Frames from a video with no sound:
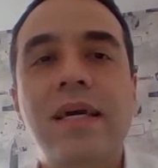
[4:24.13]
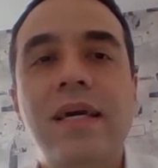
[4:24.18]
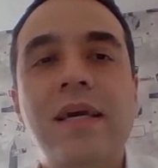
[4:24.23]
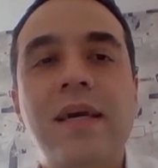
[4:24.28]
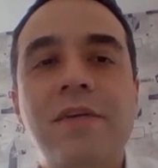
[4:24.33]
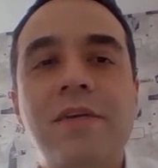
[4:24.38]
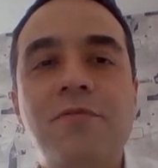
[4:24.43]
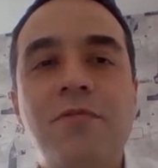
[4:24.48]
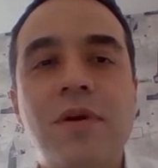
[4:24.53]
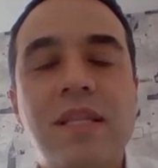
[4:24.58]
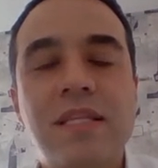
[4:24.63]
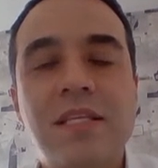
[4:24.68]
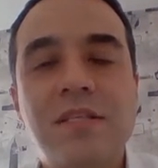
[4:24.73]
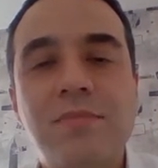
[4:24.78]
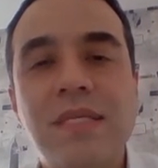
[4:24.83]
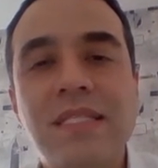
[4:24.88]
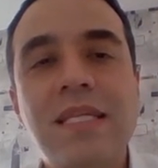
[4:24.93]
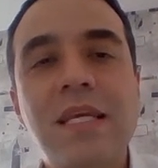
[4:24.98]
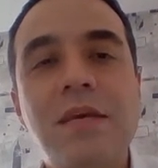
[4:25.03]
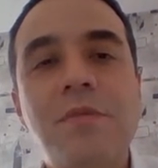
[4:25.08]
So
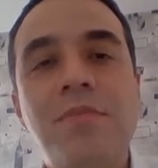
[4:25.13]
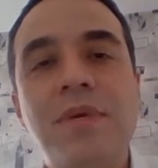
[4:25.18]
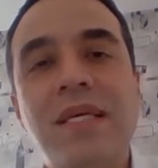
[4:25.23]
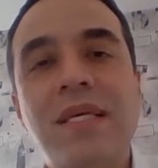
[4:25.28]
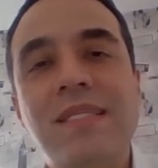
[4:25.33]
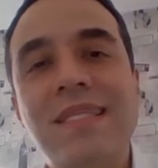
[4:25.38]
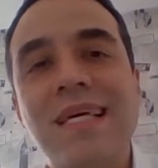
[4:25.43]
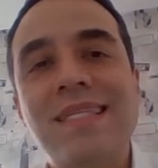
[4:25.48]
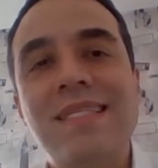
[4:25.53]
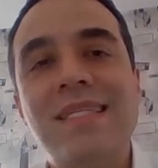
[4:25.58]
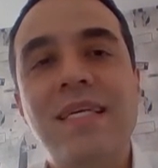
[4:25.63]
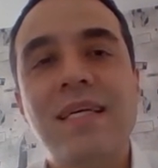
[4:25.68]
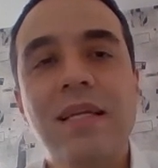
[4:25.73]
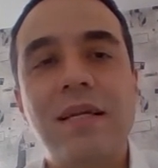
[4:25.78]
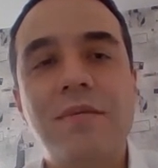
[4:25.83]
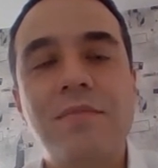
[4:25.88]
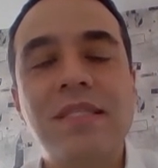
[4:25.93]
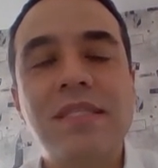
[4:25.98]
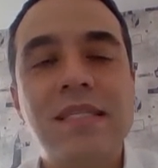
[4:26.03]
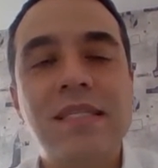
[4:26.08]
we are trying to
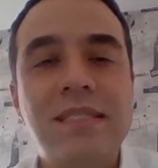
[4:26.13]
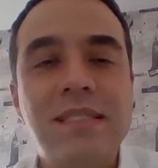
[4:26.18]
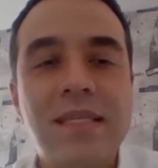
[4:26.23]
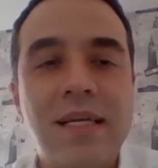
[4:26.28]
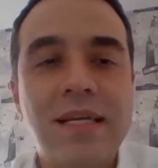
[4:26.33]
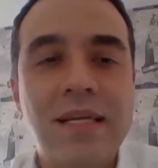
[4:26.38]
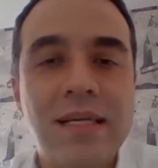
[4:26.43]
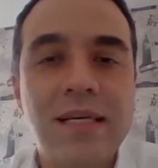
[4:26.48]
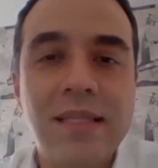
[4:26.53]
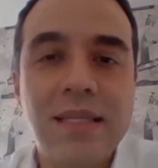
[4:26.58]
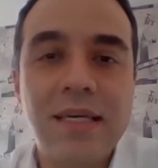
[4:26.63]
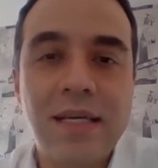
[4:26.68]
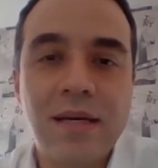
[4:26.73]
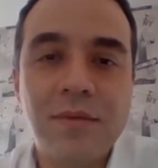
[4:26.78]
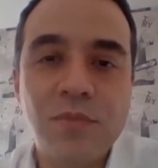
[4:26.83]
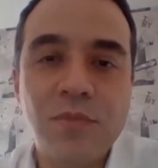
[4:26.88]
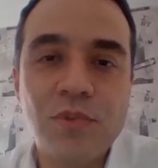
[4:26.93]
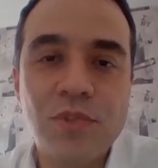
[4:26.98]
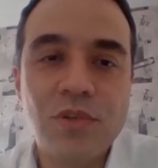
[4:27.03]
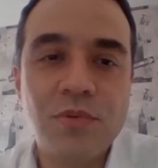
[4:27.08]
make a balance
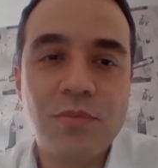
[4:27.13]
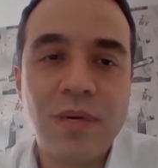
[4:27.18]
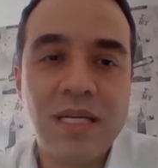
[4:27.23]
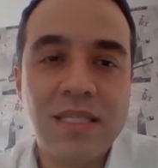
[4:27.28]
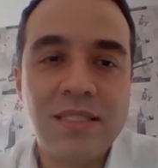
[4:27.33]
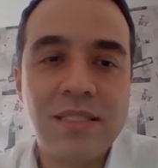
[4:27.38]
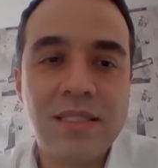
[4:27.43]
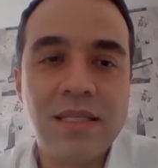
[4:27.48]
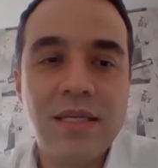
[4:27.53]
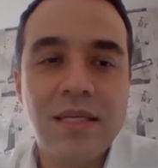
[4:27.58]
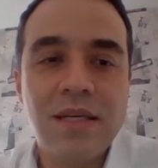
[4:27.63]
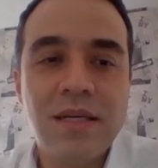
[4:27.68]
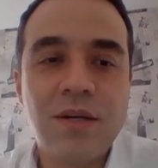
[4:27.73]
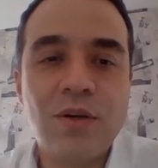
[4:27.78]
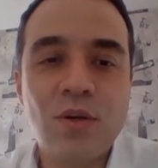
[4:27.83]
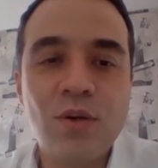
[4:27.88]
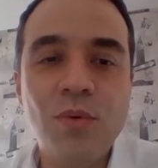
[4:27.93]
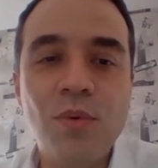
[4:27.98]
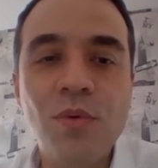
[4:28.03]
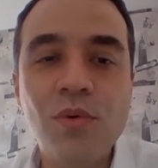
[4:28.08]
between the offer
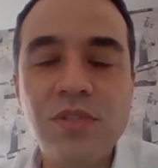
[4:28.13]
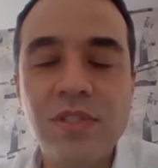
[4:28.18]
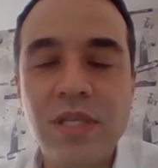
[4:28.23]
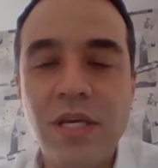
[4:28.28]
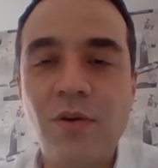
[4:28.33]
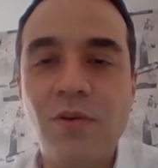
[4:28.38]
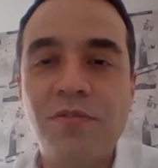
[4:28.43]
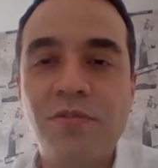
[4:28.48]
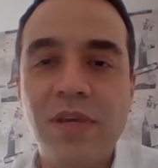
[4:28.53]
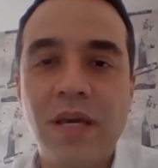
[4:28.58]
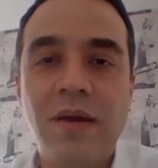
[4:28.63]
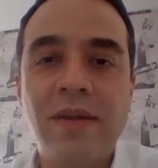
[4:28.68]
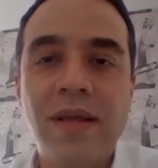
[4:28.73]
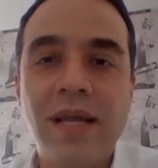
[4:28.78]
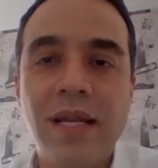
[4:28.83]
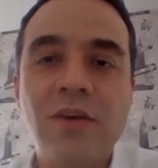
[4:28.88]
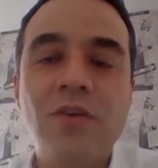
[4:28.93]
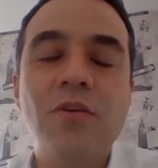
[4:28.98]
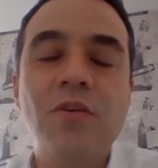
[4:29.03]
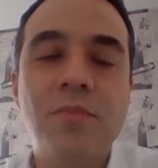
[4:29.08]
of energy, the
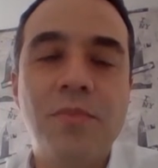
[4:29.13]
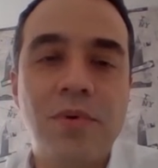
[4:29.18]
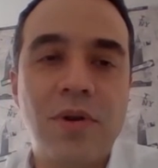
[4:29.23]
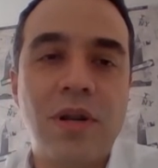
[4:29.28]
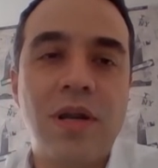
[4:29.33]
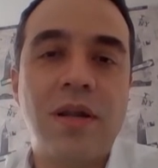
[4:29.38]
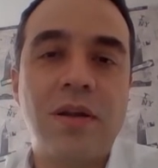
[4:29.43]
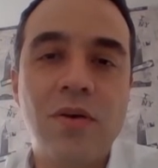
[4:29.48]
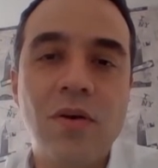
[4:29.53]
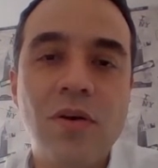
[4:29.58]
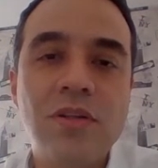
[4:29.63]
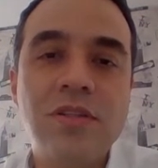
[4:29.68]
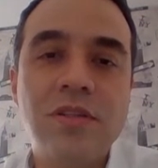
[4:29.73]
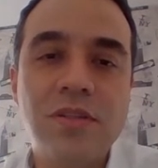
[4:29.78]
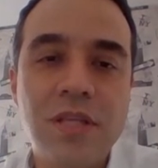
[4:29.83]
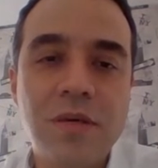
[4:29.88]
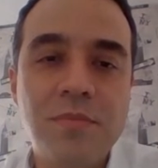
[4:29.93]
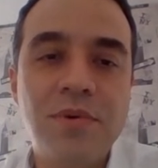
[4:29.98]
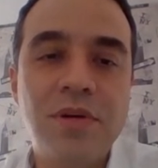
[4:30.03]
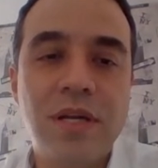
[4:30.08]
demand, and the
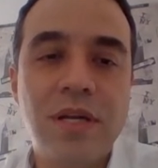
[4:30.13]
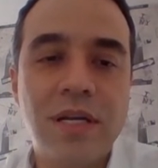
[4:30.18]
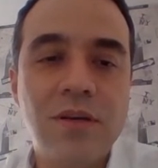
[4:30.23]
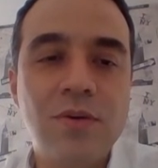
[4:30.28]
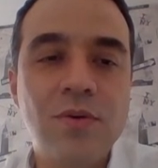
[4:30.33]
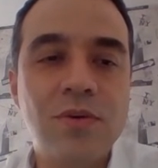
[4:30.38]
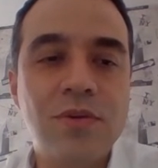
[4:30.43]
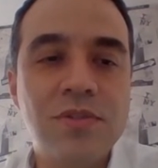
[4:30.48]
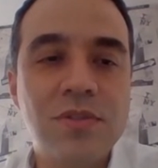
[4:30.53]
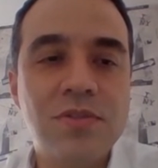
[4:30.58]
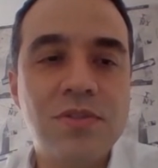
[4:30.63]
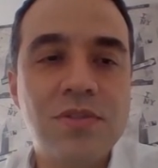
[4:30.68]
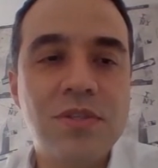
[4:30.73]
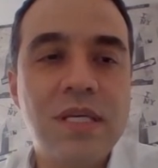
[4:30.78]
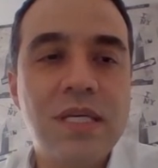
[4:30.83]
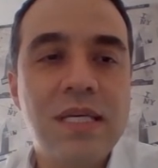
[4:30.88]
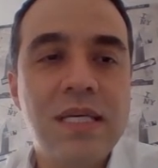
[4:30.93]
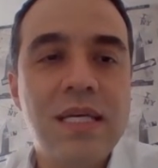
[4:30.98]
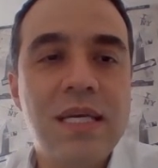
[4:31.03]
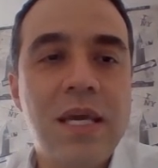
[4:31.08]
transmission lines that would
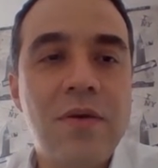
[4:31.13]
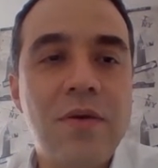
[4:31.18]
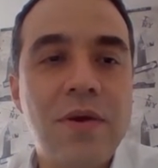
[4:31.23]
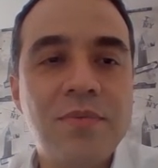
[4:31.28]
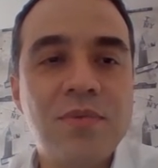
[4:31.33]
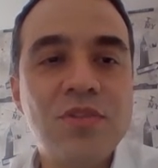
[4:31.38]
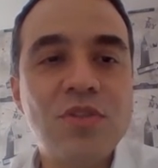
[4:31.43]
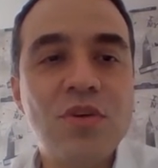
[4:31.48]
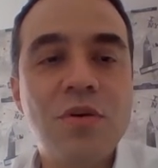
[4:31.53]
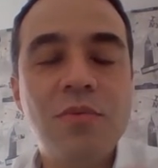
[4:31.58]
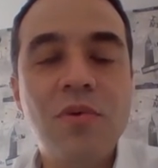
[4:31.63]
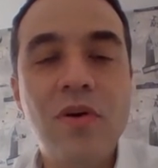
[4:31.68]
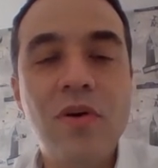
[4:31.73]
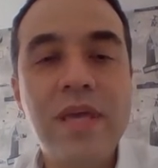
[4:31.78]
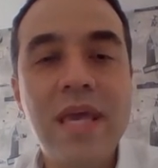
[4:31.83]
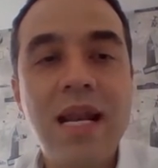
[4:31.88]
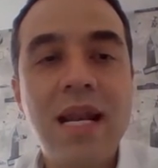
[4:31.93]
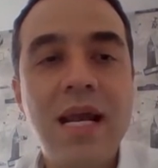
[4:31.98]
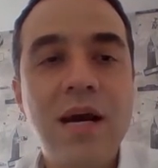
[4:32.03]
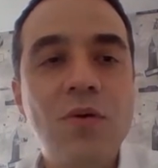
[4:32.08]
allow them to
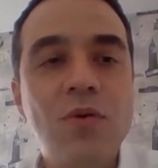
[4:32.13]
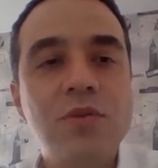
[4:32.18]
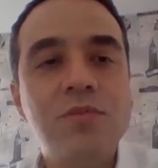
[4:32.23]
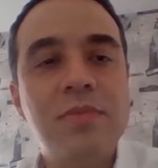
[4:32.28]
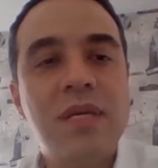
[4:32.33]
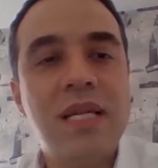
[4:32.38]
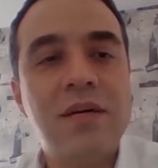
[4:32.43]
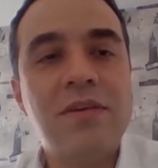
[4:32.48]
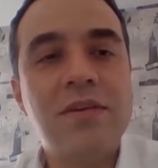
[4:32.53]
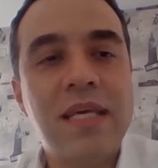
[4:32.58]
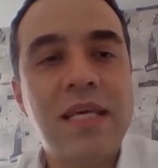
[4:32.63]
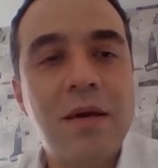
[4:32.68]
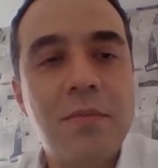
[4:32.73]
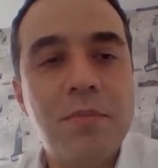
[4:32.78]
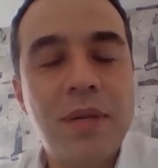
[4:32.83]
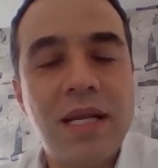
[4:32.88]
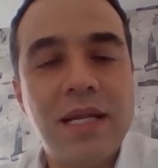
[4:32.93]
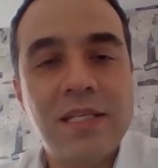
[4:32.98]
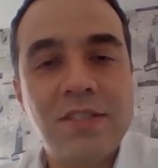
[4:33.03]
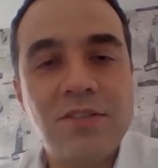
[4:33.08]
make the different
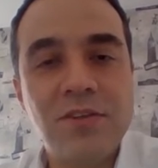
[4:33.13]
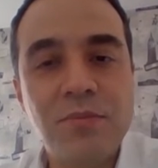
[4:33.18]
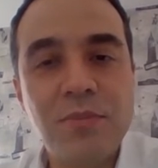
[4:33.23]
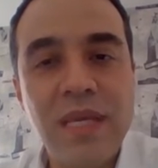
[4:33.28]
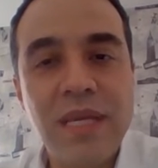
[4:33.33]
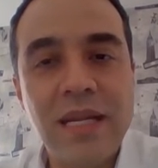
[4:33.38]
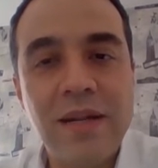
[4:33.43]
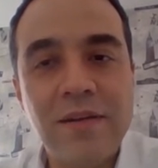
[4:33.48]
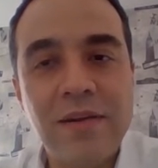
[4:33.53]
connections.